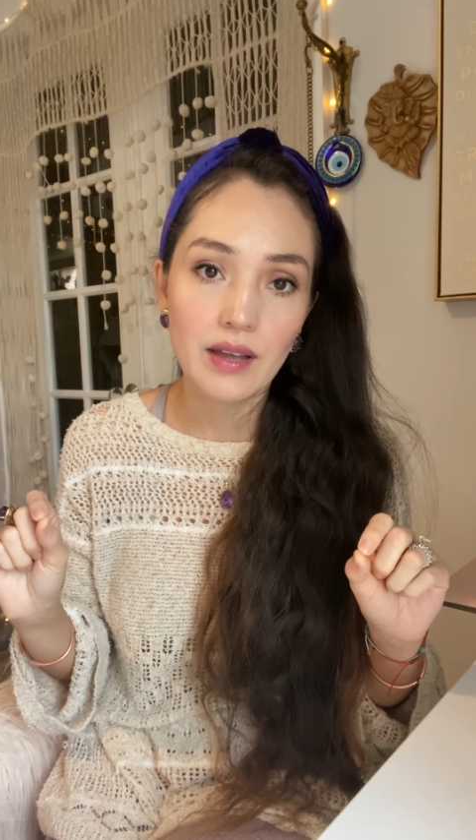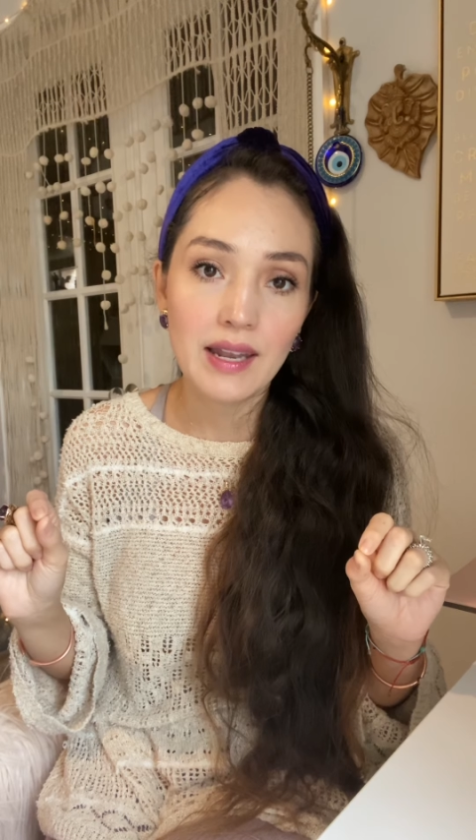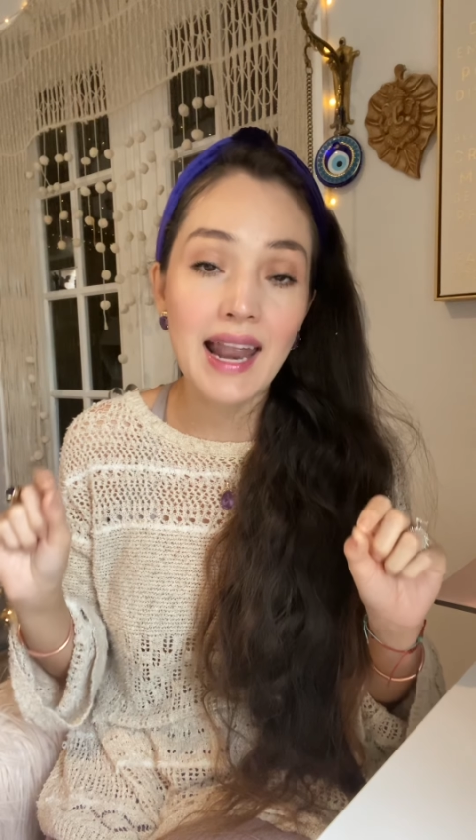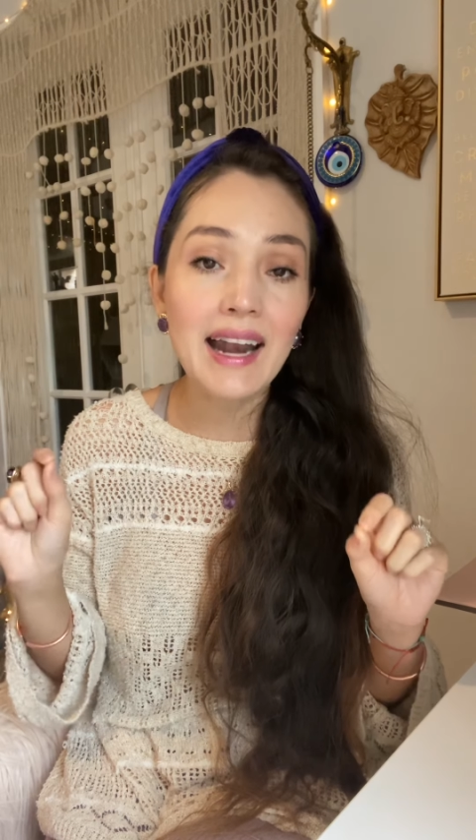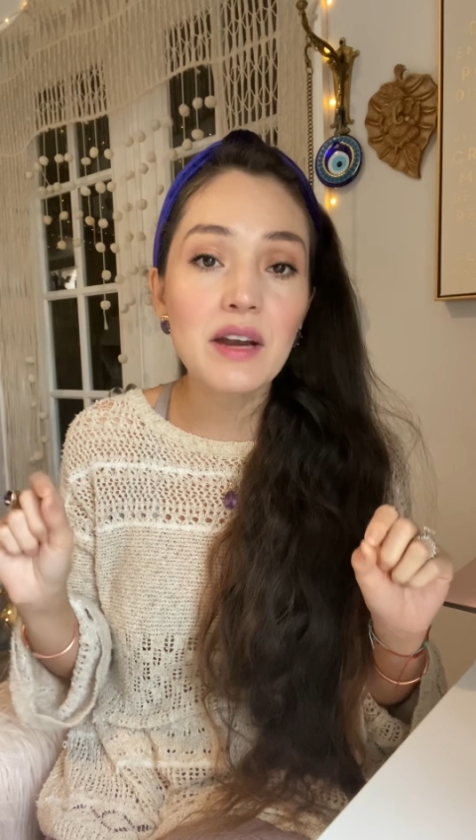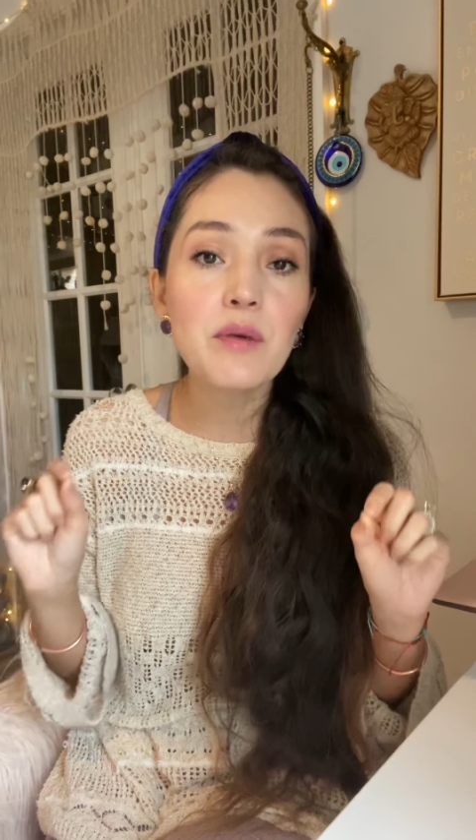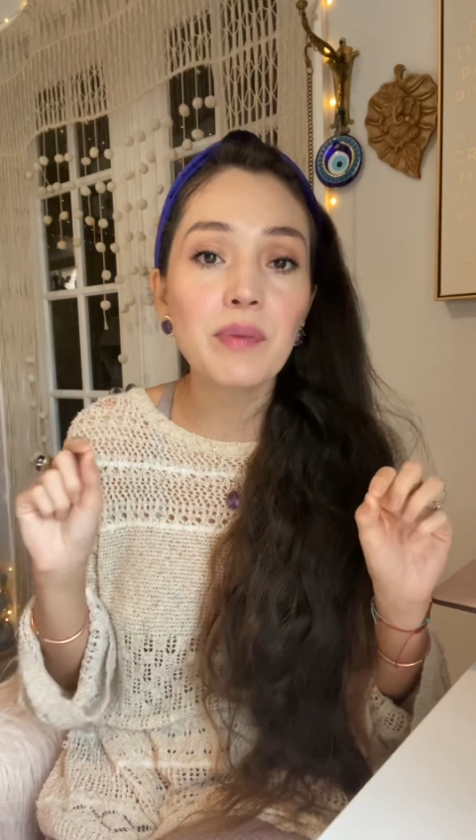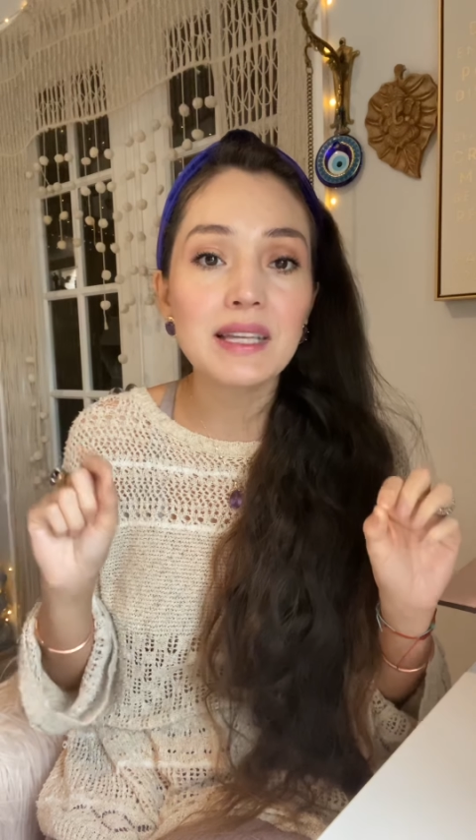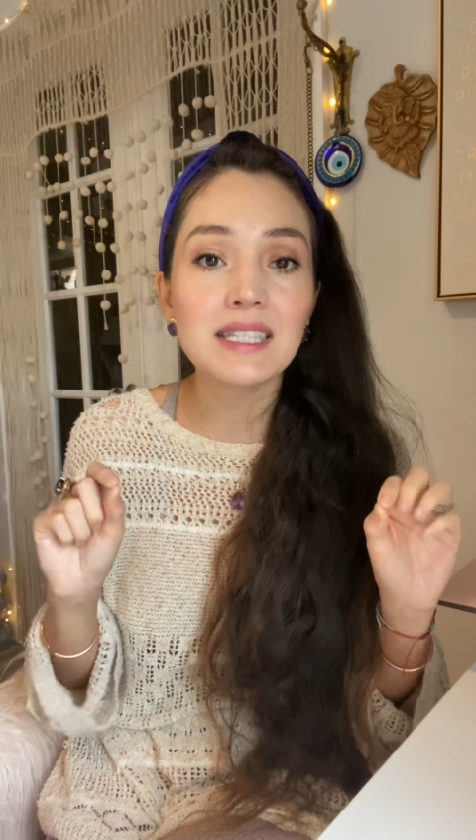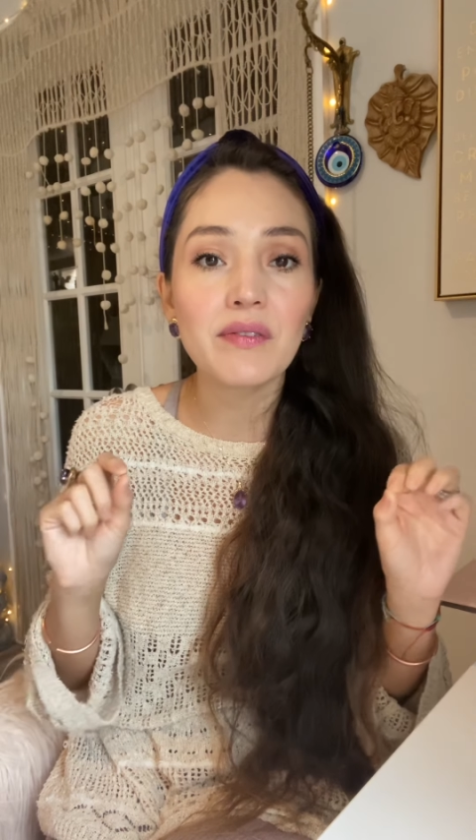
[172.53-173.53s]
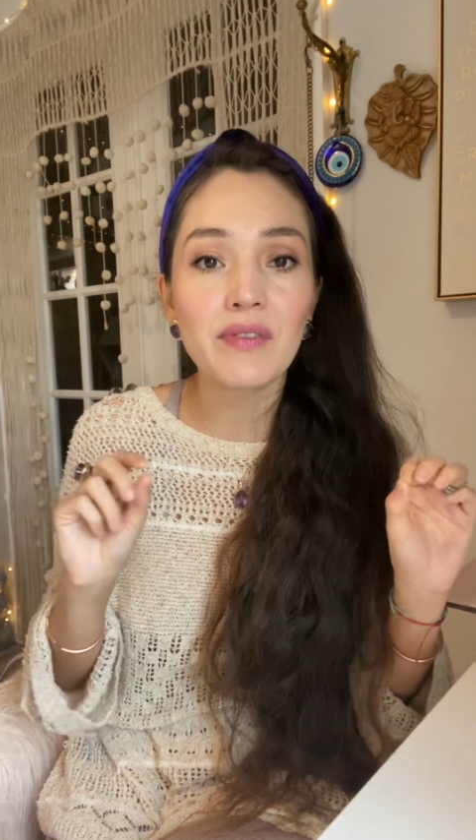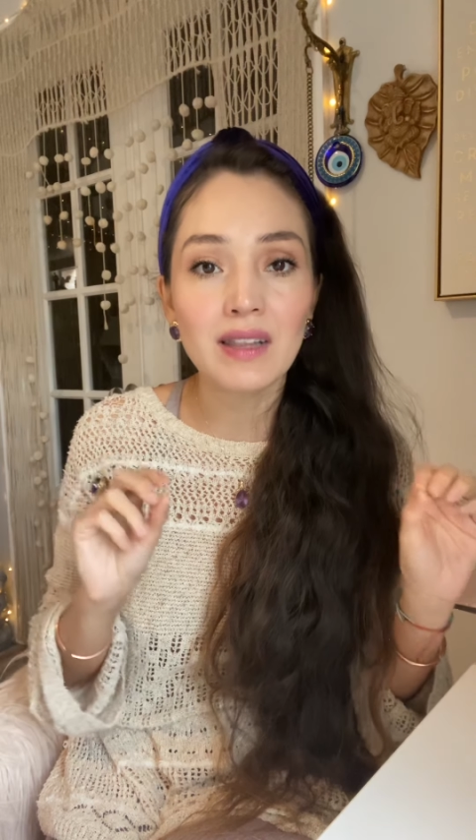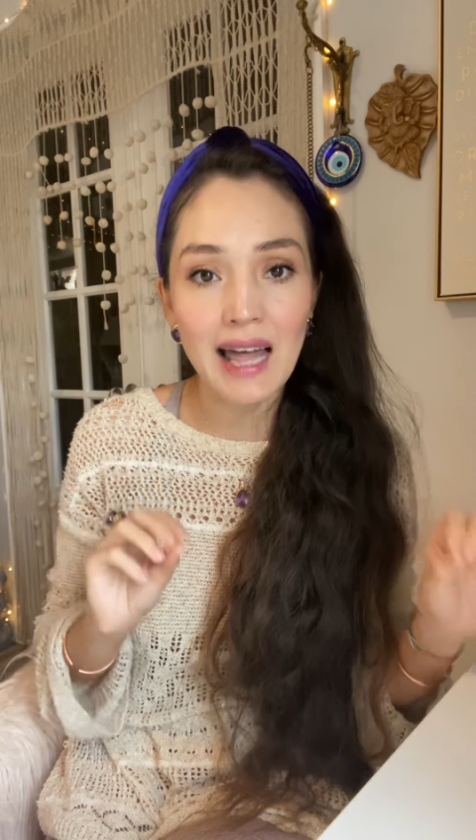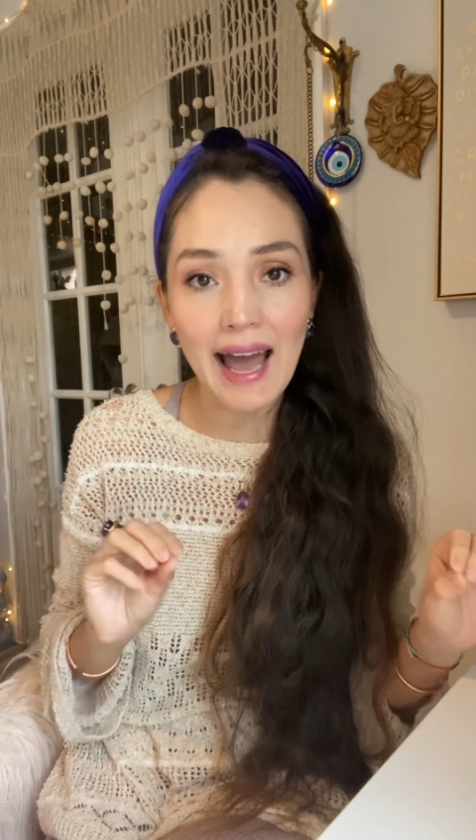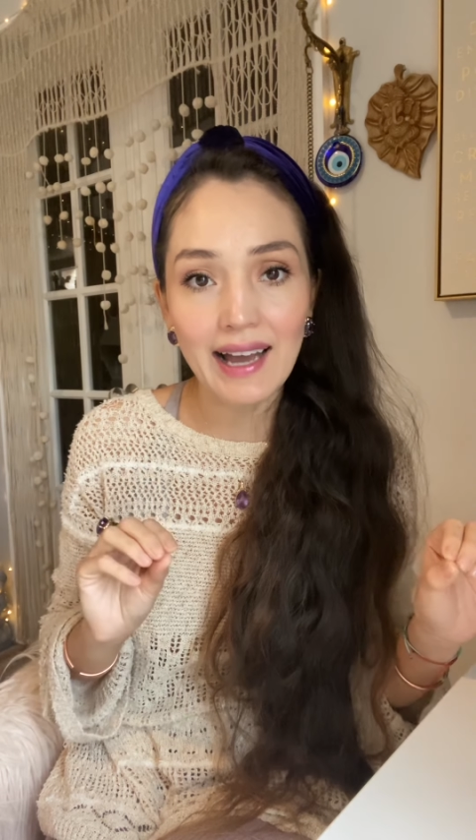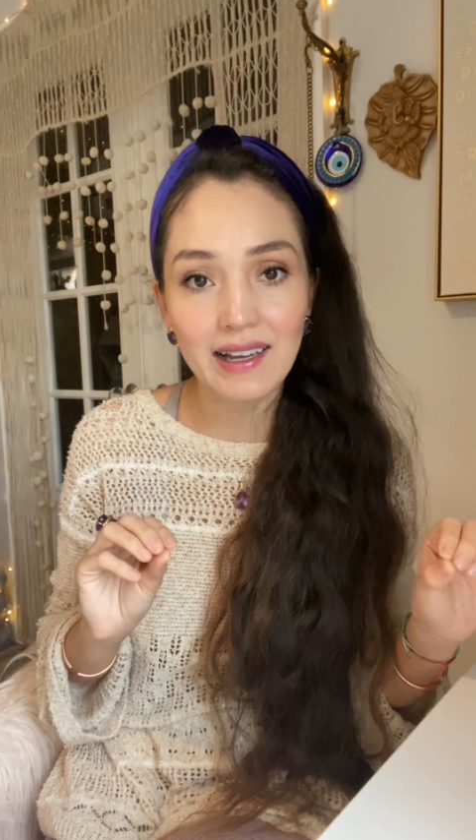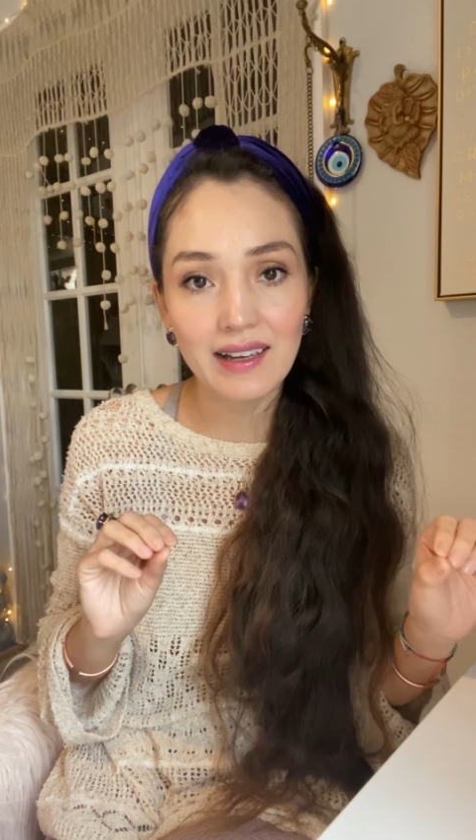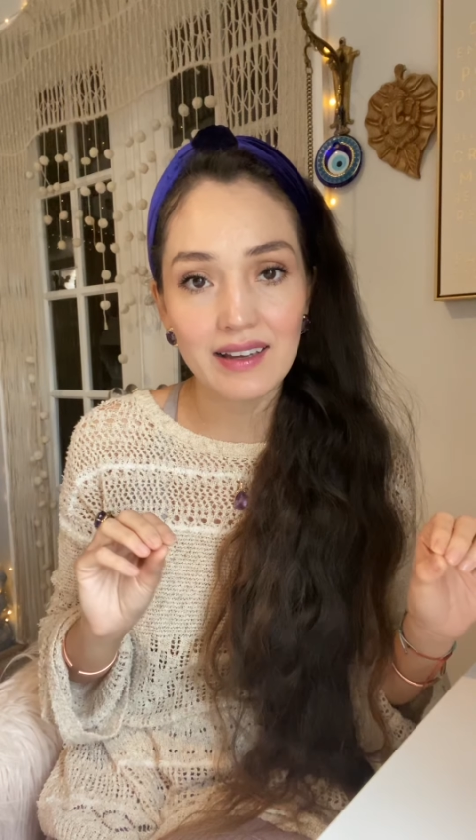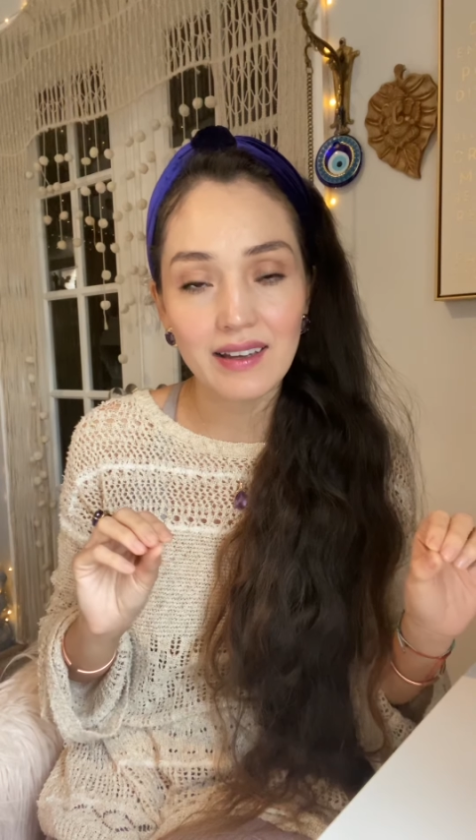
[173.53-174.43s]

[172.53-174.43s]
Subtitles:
not in a place of lack.